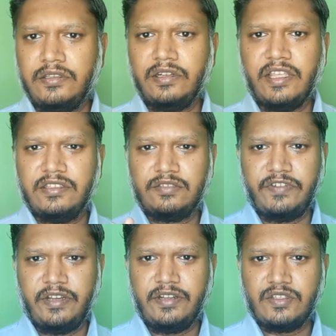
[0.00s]
You'll get this
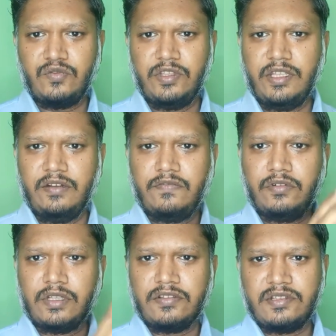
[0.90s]
fragrance within
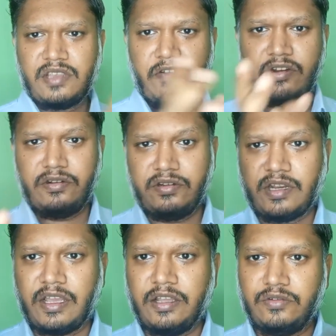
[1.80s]
4,700
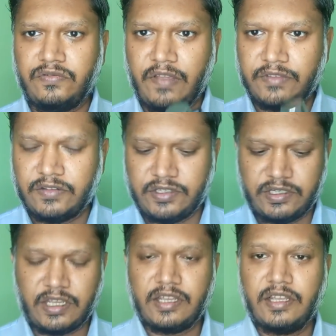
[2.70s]
taka to 5,000
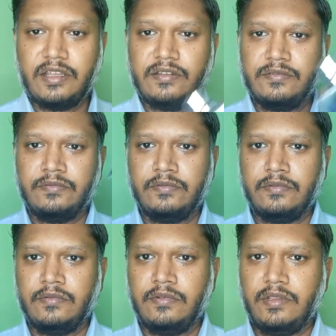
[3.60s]
taka.
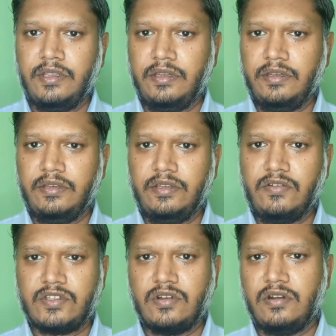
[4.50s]
In
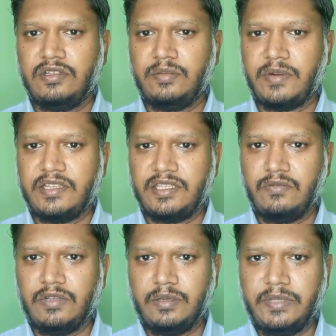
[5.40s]
US dollar, the
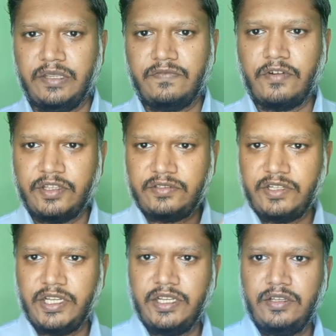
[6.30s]
pricing will be
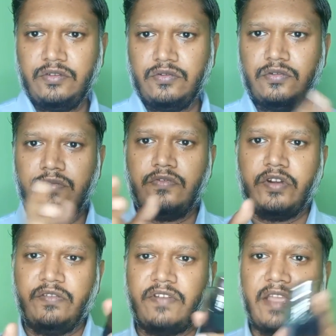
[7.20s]
43 to
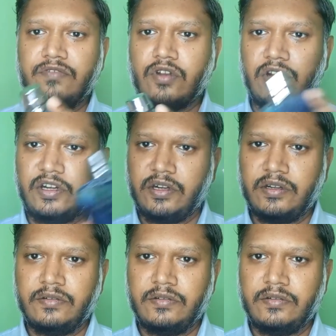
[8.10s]
$45.